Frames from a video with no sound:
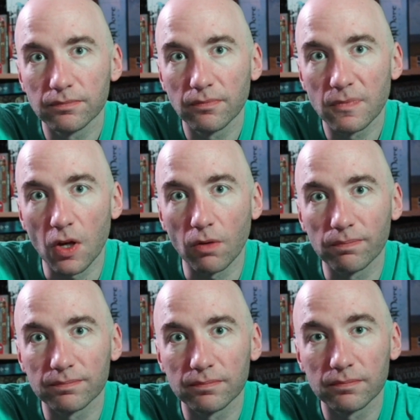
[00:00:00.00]
So
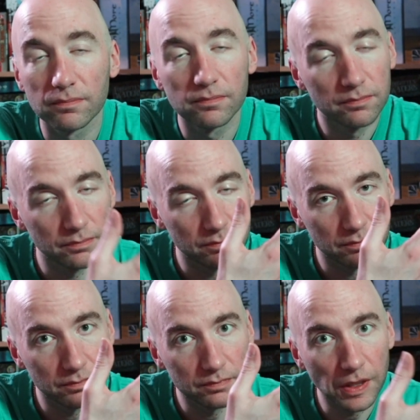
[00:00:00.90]

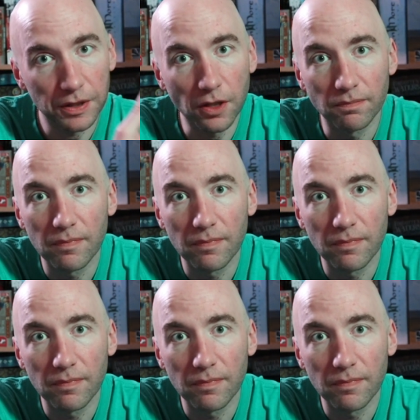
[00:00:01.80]
there you go.